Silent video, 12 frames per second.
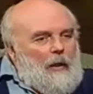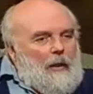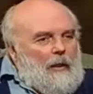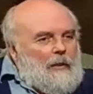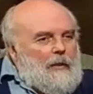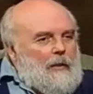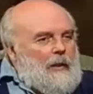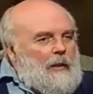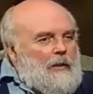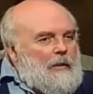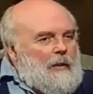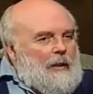it's
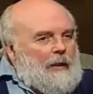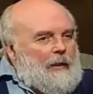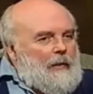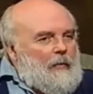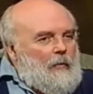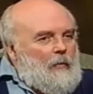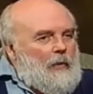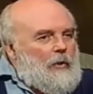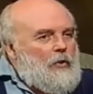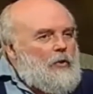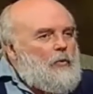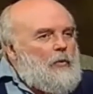like
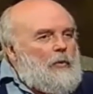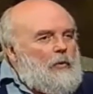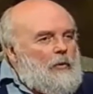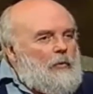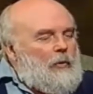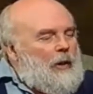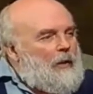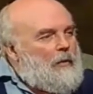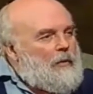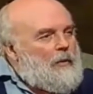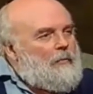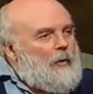once you
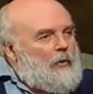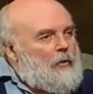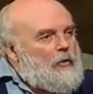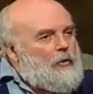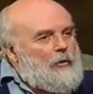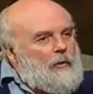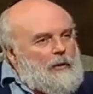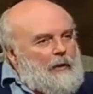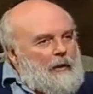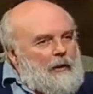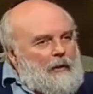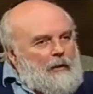arouse emotion,
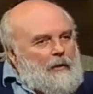it